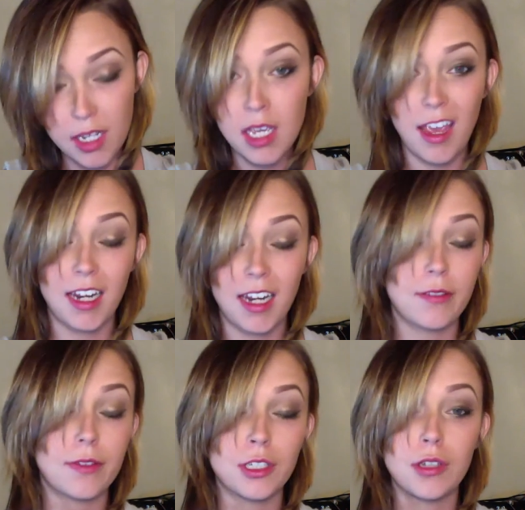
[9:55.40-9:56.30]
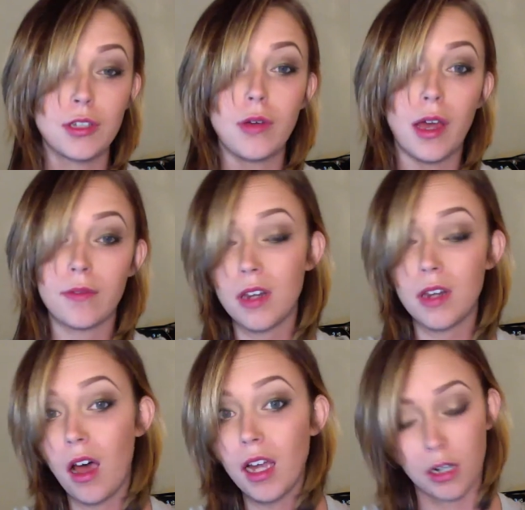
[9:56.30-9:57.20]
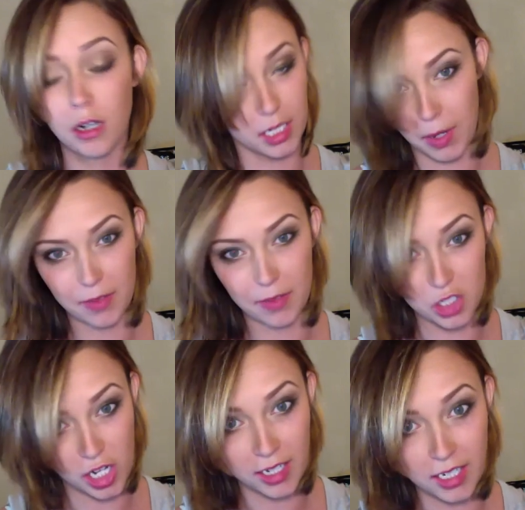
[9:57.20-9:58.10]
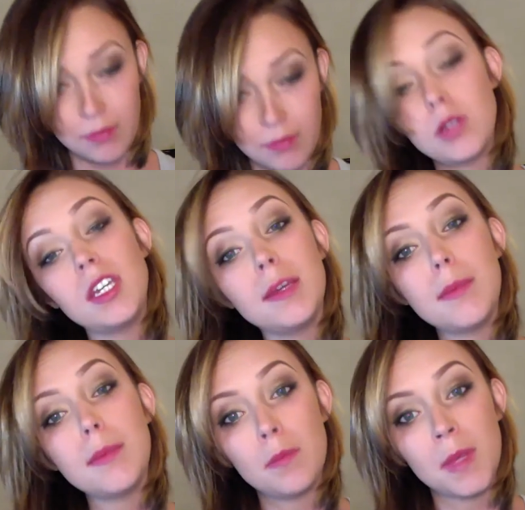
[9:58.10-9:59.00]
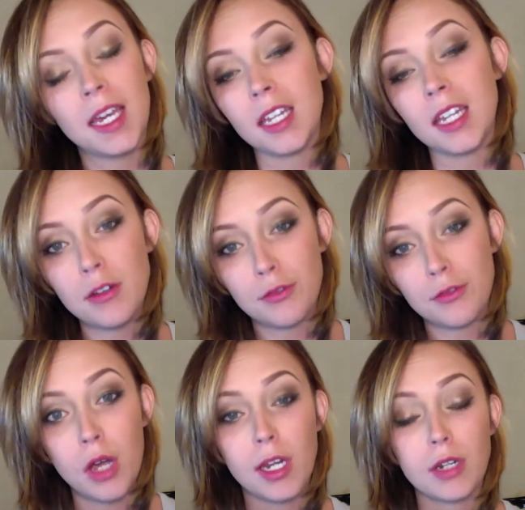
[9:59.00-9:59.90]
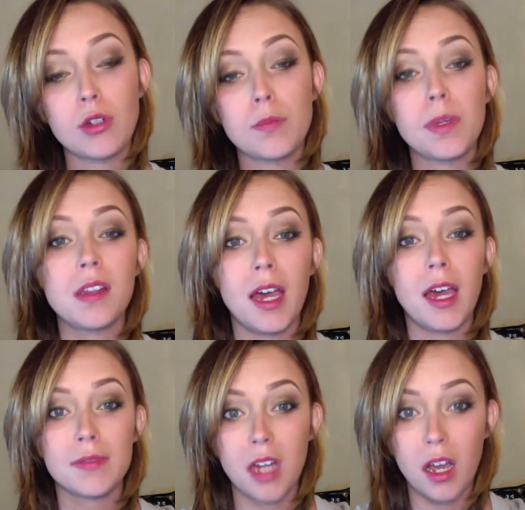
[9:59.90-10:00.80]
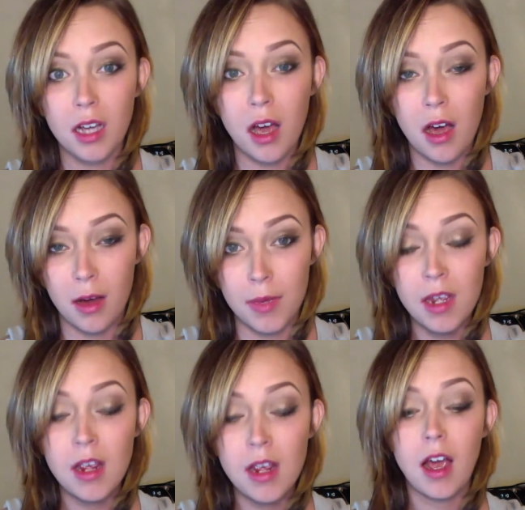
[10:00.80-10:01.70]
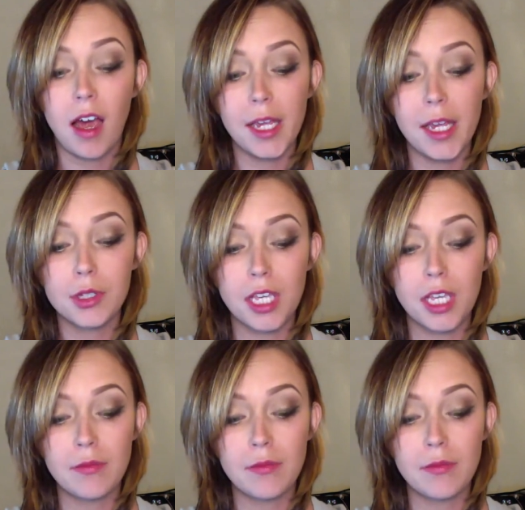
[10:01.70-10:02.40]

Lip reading: And if you have not heard about this yet, if you email me at info@hoopinglive.com, I am looking for